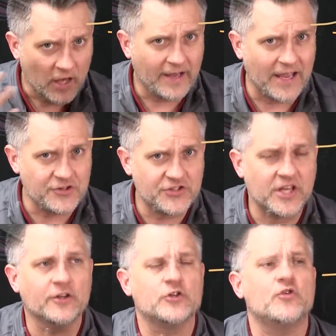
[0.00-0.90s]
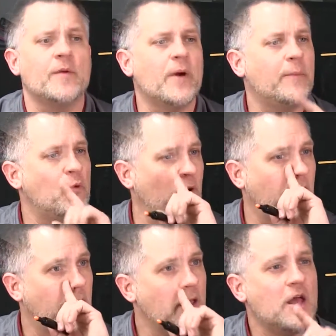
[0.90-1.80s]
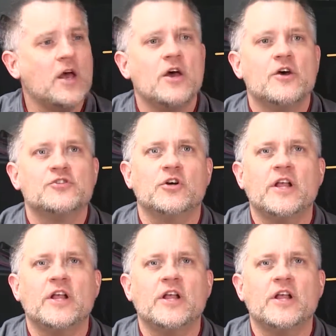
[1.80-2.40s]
Again, just to illustrate my point. So